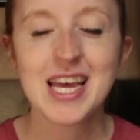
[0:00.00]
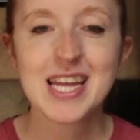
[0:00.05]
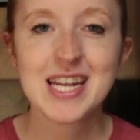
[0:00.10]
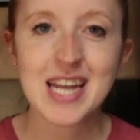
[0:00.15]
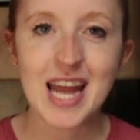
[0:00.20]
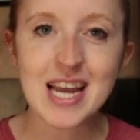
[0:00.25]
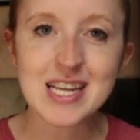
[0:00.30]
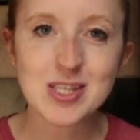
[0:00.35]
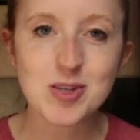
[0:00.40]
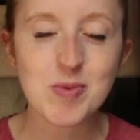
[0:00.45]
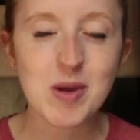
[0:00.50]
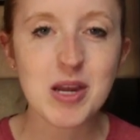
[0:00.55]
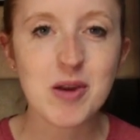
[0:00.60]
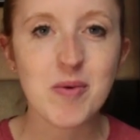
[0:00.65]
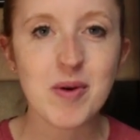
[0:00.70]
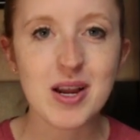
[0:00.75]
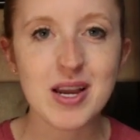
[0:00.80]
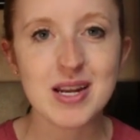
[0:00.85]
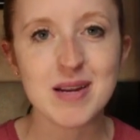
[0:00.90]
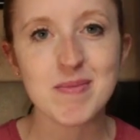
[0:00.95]
Next week,
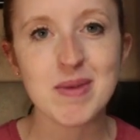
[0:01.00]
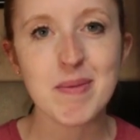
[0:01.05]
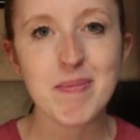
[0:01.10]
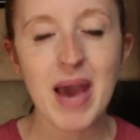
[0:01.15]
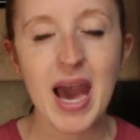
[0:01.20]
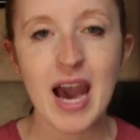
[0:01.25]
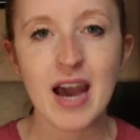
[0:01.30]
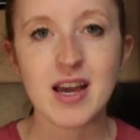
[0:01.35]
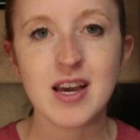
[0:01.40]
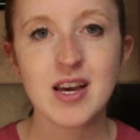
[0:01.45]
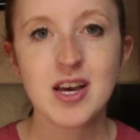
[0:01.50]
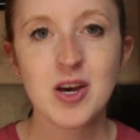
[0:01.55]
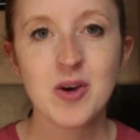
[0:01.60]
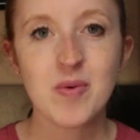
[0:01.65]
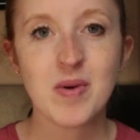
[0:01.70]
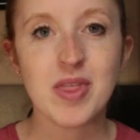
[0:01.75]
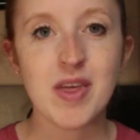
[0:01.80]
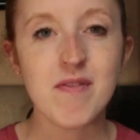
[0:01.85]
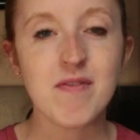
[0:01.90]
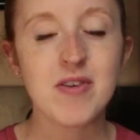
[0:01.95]
we're going to be back
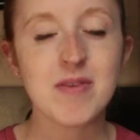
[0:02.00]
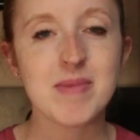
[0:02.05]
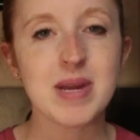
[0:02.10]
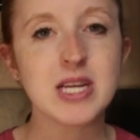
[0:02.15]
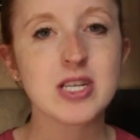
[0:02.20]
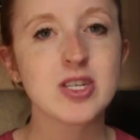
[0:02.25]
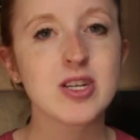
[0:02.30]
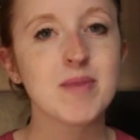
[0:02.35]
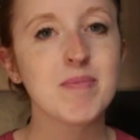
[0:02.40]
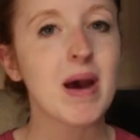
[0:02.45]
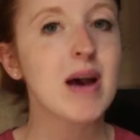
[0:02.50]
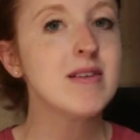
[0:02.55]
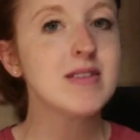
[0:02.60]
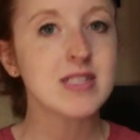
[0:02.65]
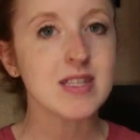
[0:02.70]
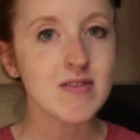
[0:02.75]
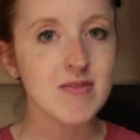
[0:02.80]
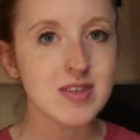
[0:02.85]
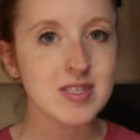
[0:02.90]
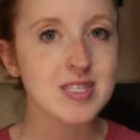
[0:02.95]
with information about
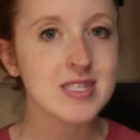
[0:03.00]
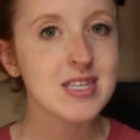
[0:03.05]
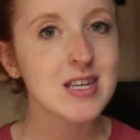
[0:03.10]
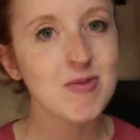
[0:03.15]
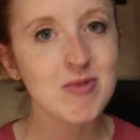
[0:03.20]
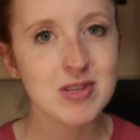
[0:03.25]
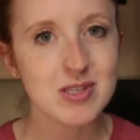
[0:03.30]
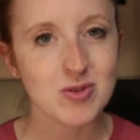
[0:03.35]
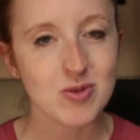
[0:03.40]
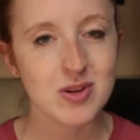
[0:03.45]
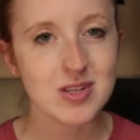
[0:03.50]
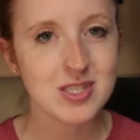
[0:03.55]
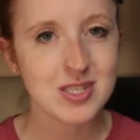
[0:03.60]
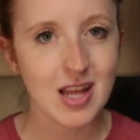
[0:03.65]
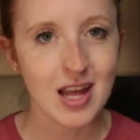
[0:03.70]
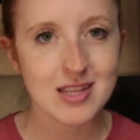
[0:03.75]
DVC resorts.